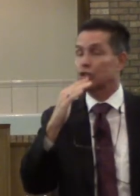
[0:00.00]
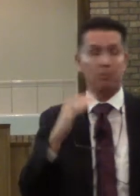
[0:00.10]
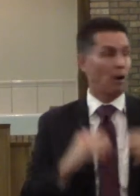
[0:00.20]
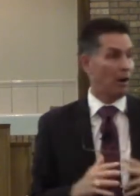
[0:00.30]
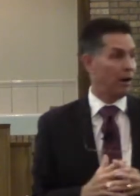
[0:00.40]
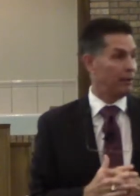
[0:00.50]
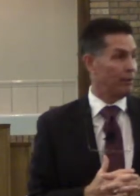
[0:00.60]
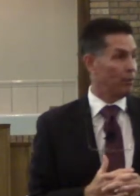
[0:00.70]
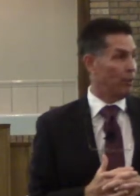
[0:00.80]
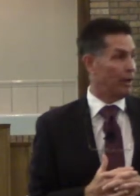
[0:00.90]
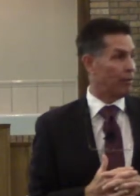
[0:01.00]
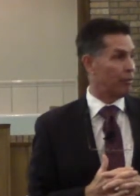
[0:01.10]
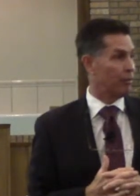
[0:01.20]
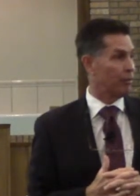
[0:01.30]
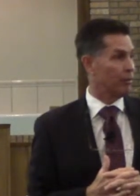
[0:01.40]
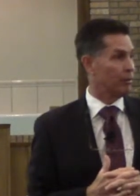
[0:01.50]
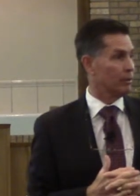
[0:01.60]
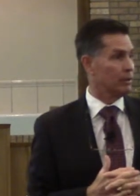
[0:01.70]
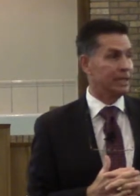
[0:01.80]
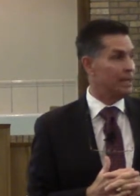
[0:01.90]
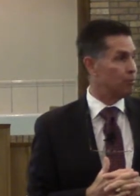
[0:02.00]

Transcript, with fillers: upon with deep